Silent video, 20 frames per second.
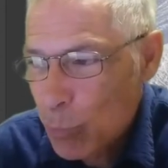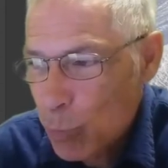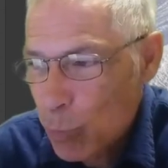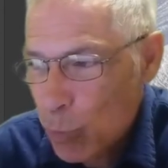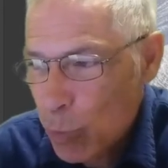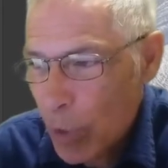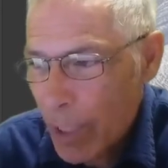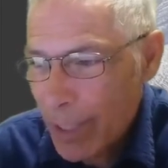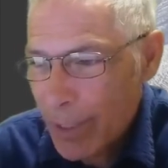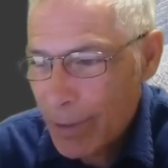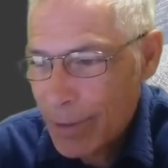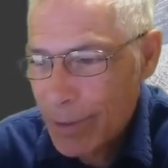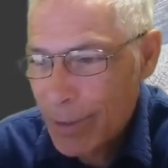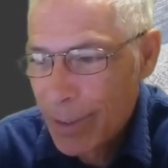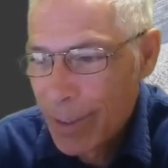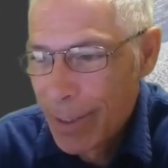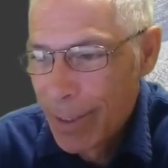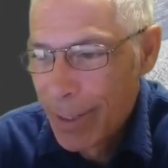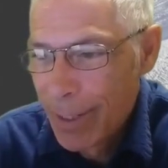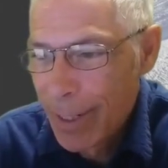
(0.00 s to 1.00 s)
Right.
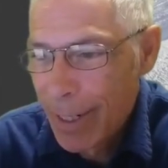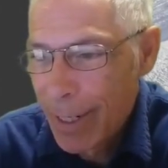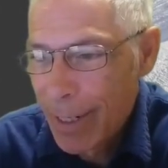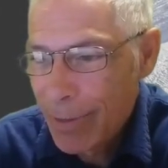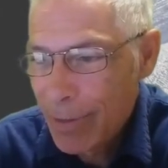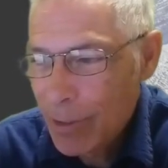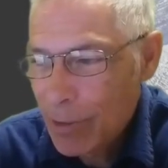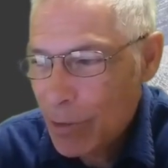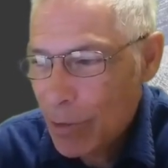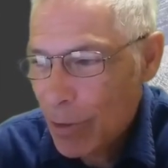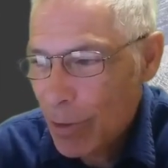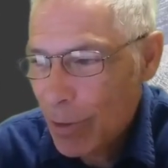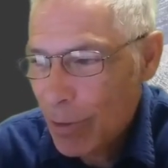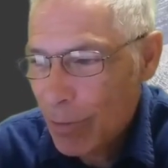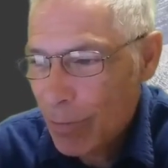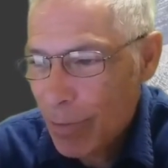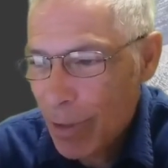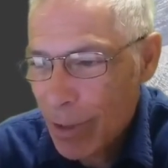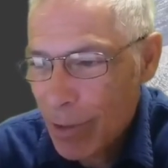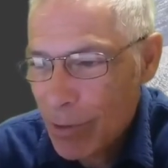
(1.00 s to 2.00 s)
And these are the
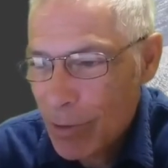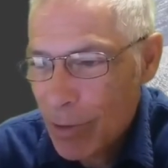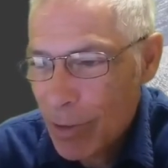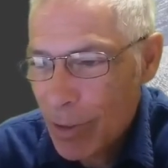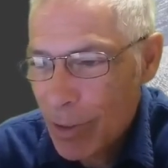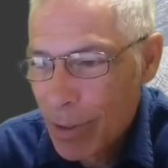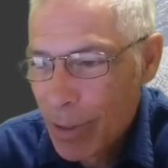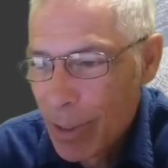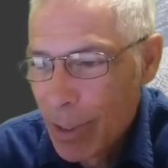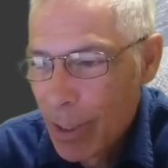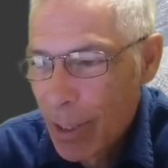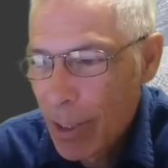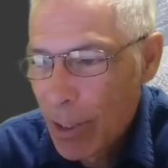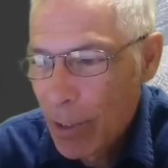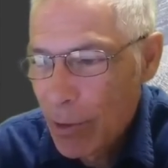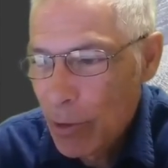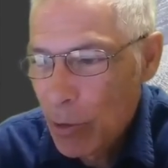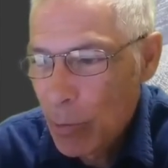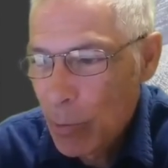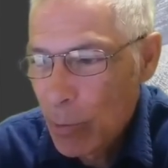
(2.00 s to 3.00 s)
effects here. A
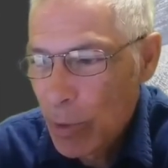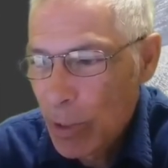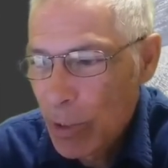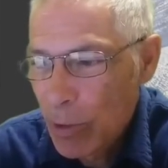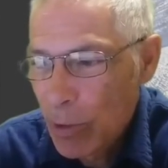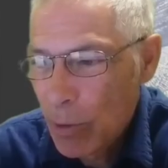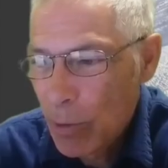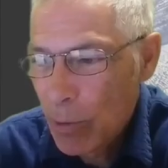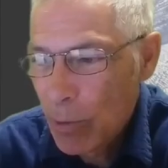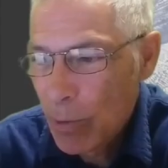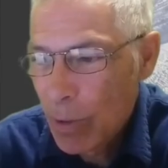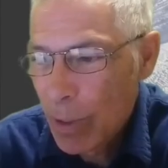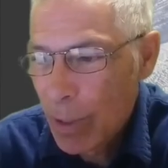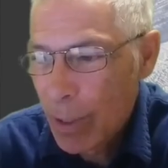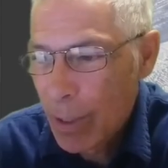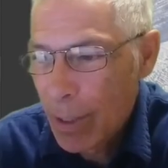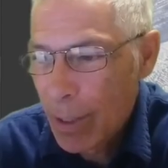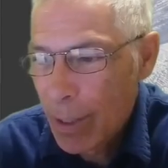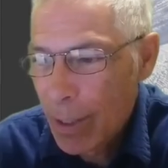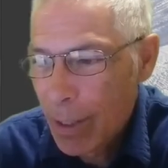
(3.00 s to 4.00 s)
new window
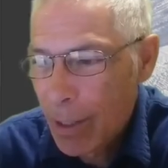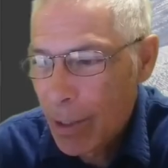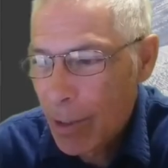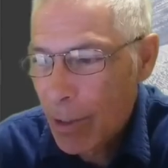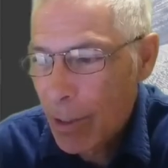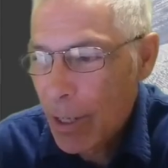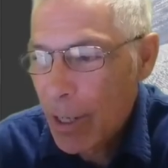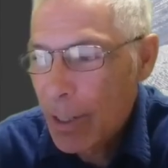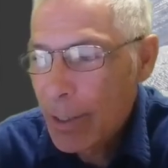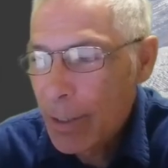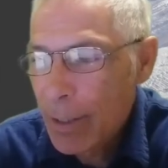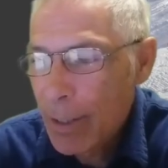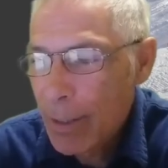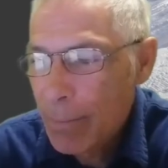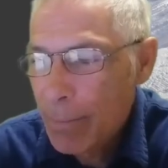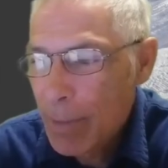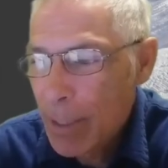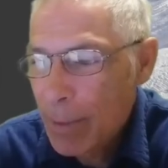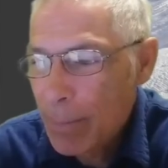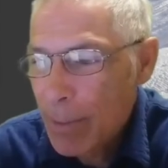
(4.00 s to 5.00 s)
are
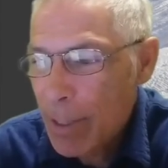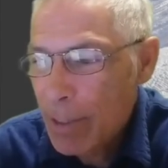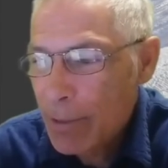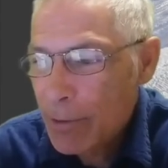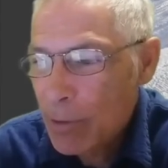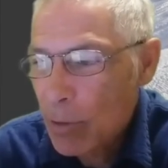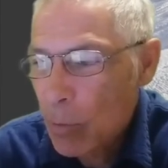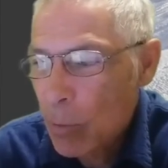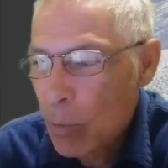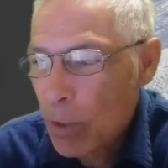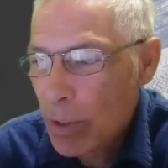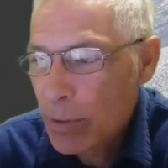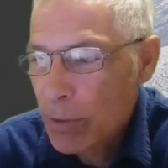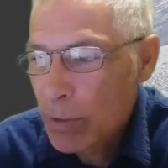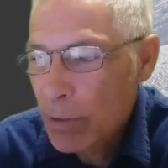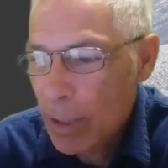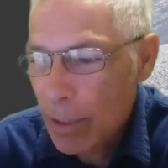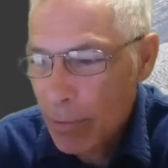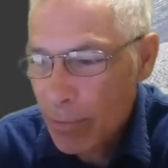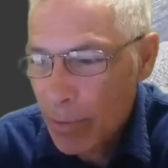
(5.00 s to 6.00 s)
unminimizing ones,
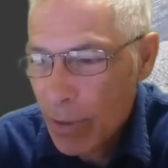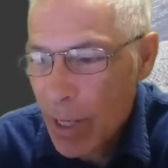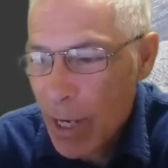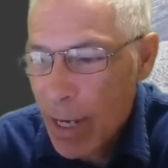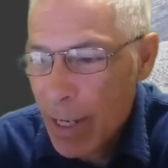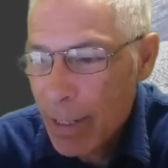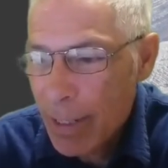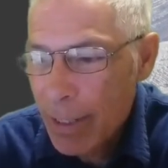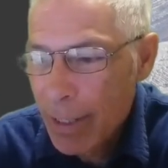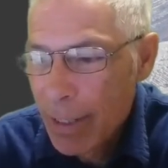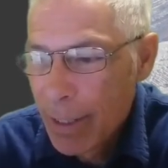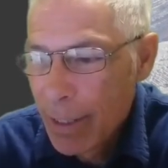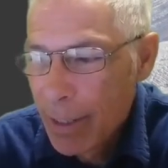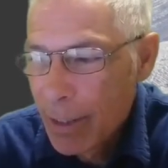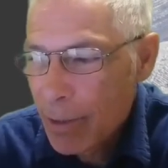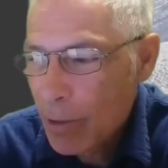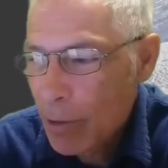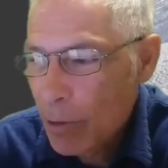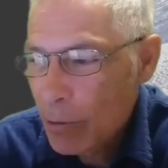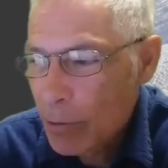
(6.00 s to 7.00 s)
they fly.
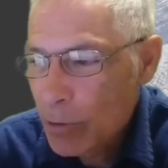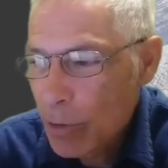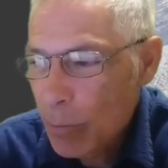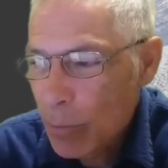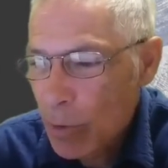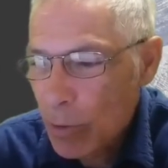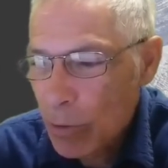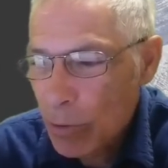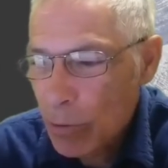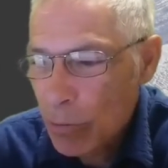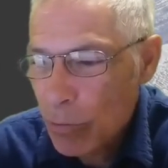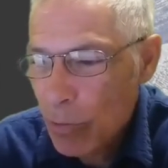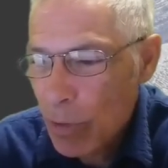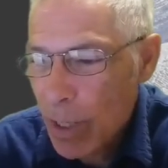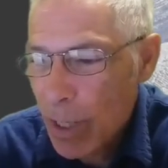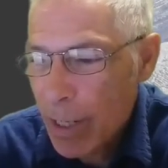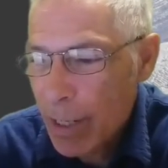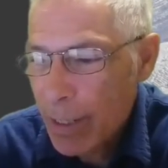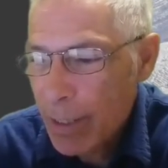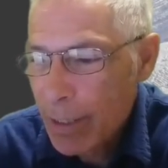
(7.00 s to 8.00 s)
Closing windows
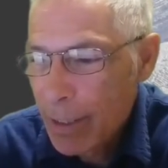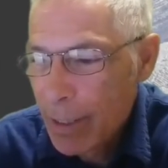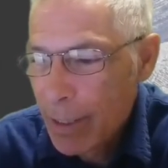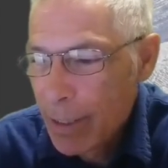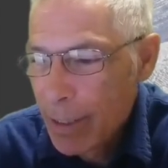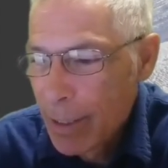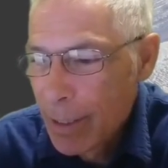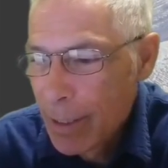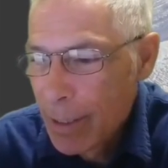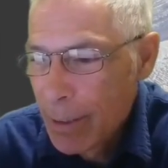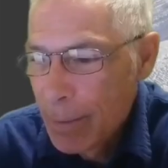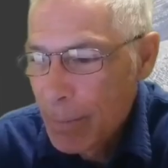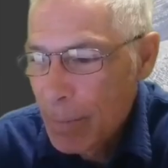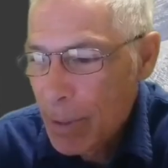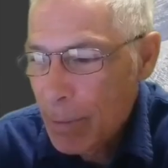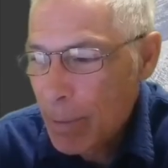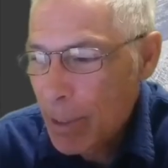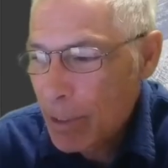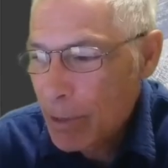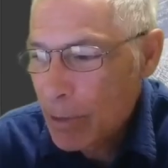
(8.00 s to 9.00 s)
fly.
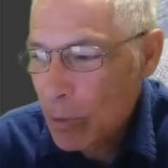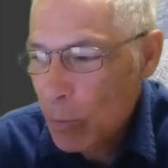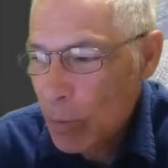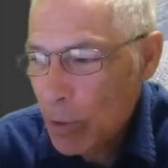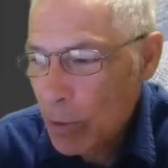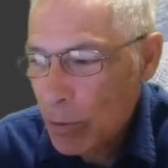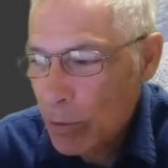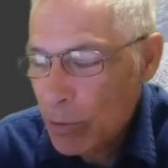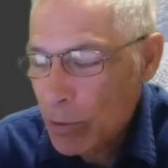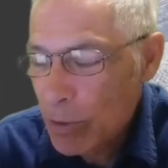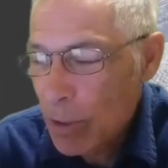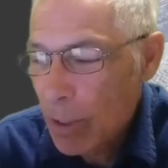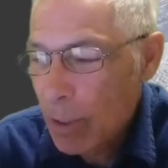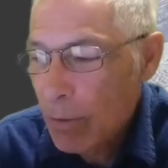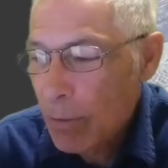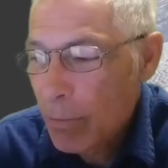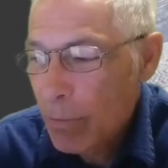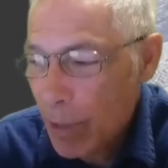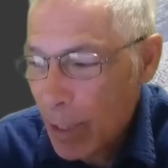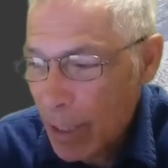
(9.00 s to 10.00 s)
Minimizing windows
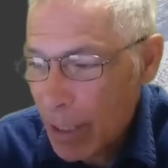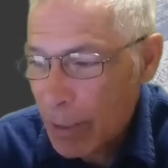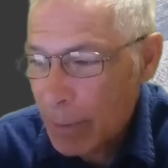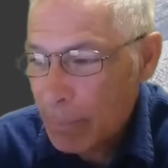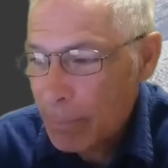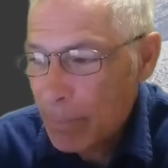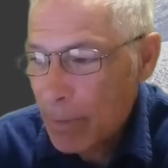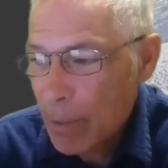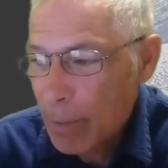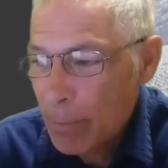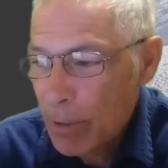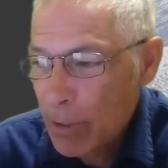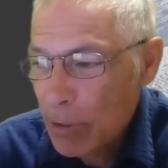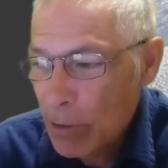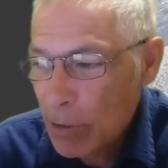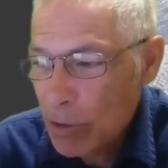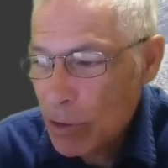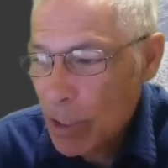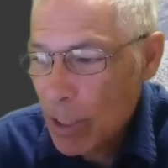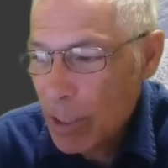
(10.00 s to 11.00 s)
fade. But you
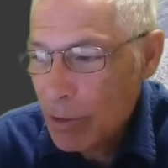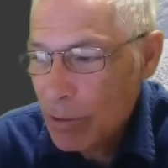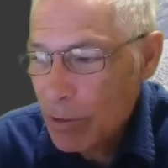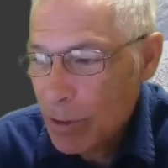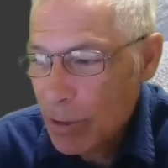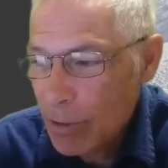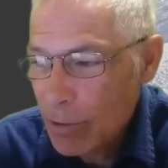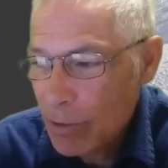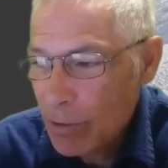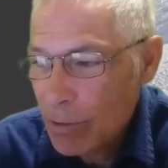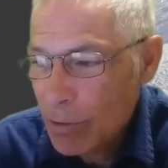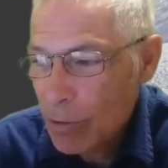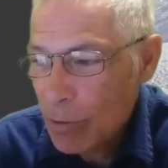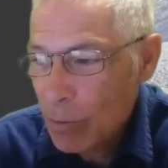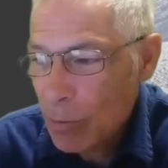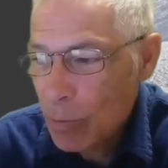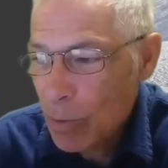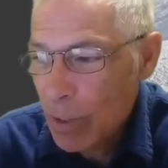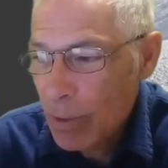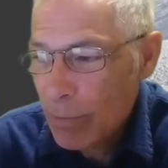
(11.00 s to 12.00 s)
can change these to
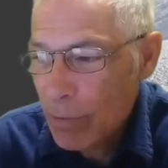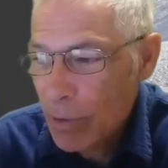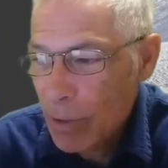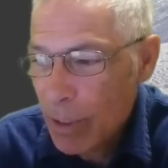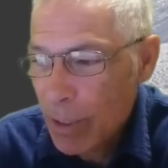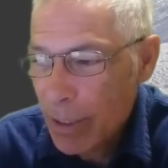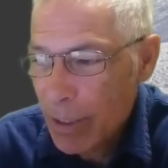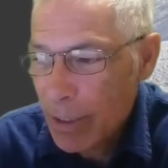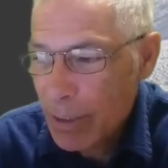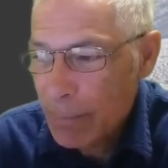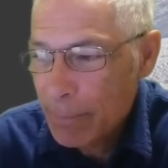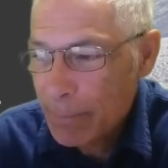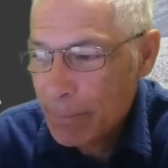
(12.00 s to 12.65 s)
whatever you like.